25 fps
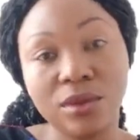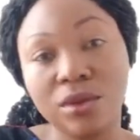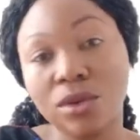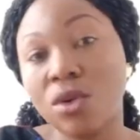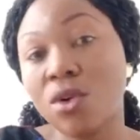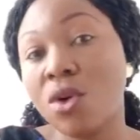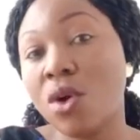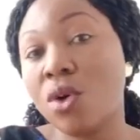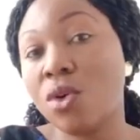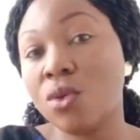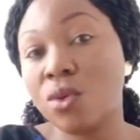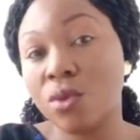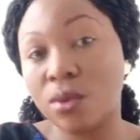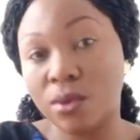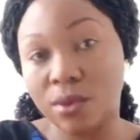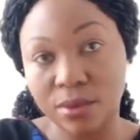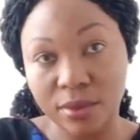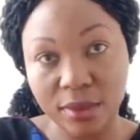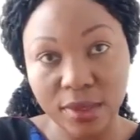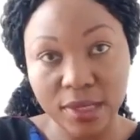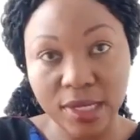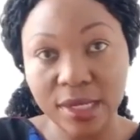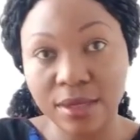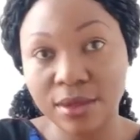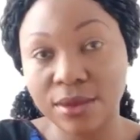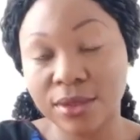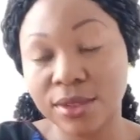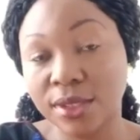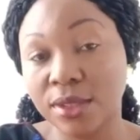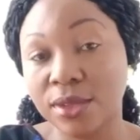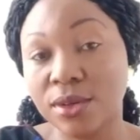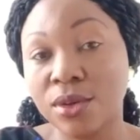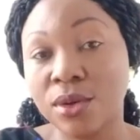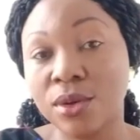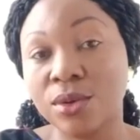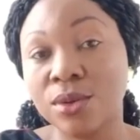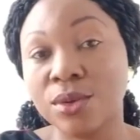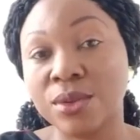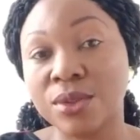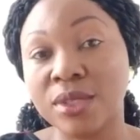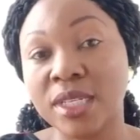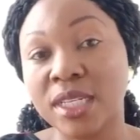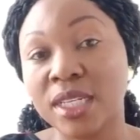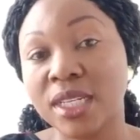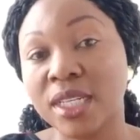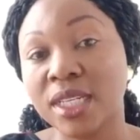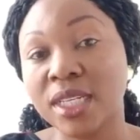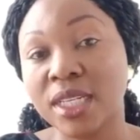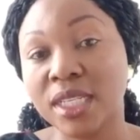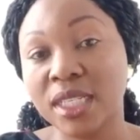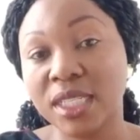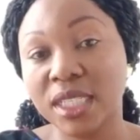Google, thank God, say google day.